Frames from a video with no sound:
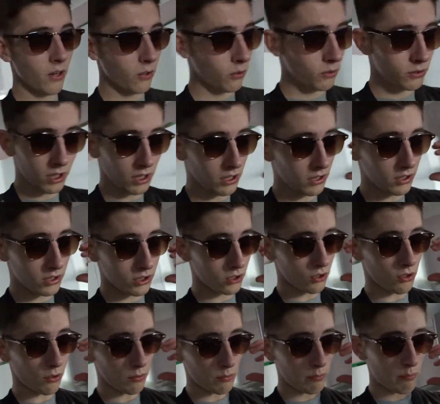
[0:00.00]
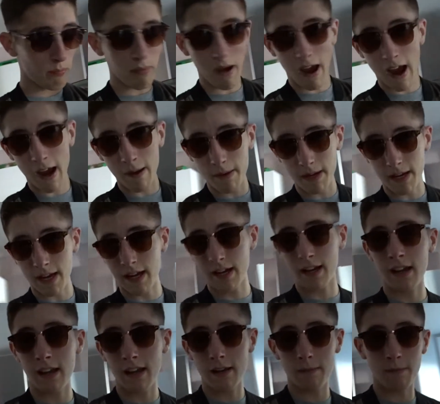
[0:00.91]
All of a sudden it's just gone bang again
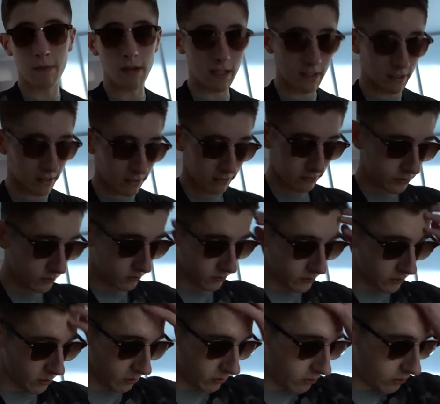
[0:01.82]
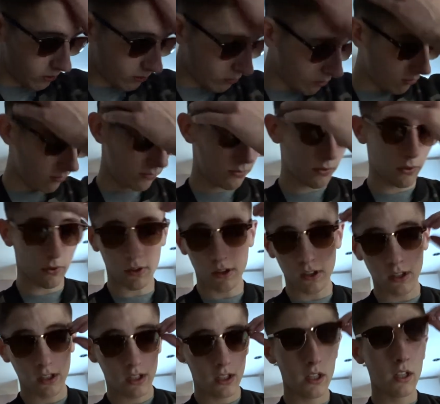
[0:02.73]
and hit me, and I just feel awful.
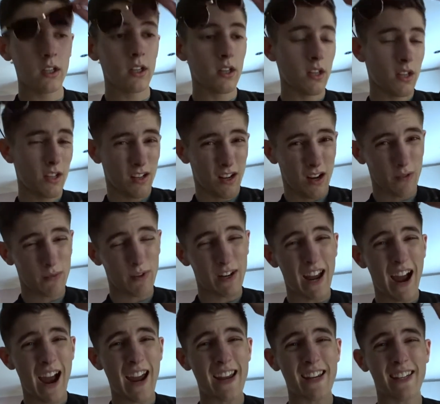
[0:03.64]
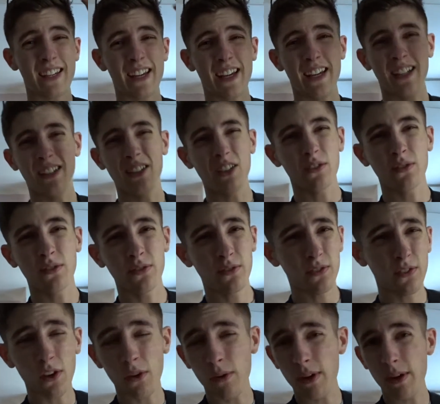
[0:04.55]
Like really achy and just
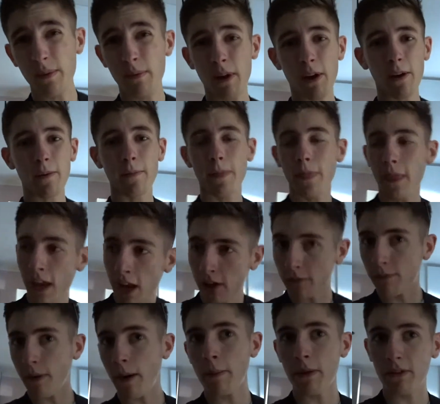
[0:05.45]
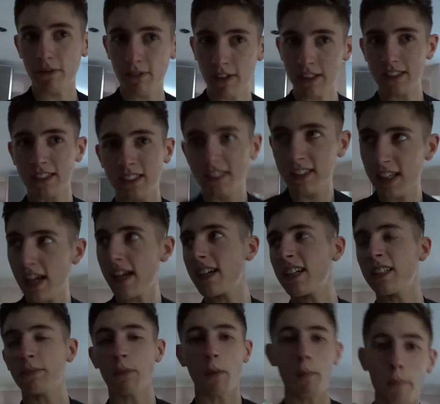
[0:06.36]
fluey, but enough about me feeling
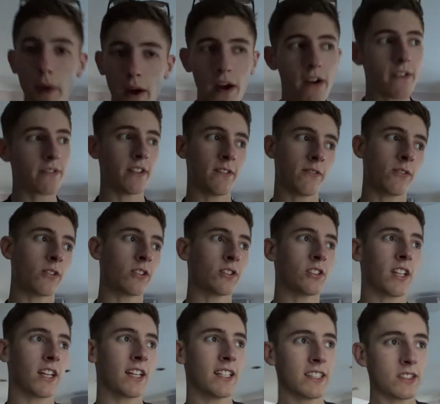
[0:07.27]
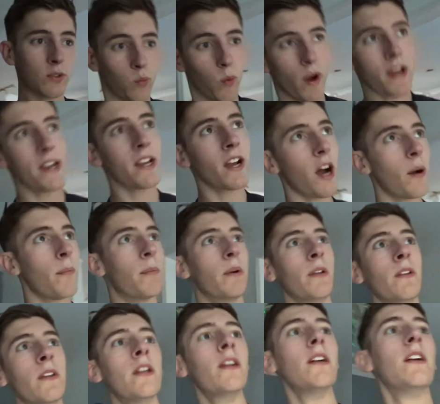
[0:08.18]
sick. It's my birthday, for God's sake. I need to wake up
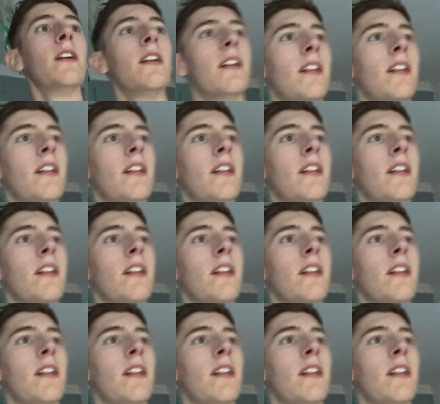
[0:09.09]
and